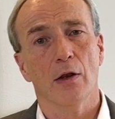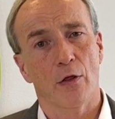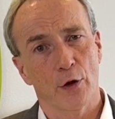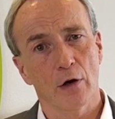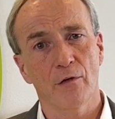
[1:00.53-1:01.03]
The
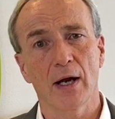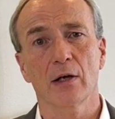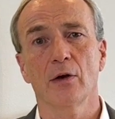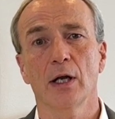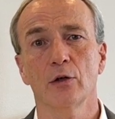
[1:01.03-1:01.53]
third
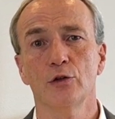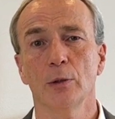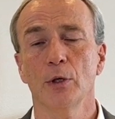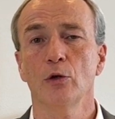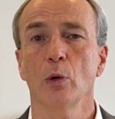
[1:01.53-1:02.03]
factor that
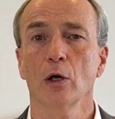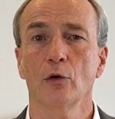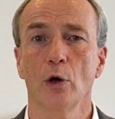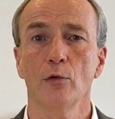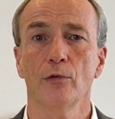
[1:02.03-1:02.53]
contributed to our
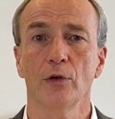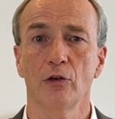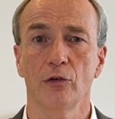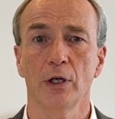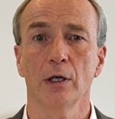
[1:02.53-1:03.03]
growth
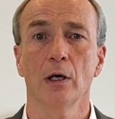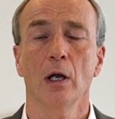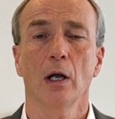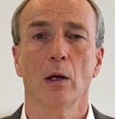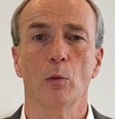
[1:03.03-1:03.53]
this year
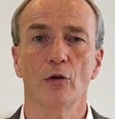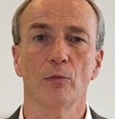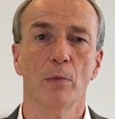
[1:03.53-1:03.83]
was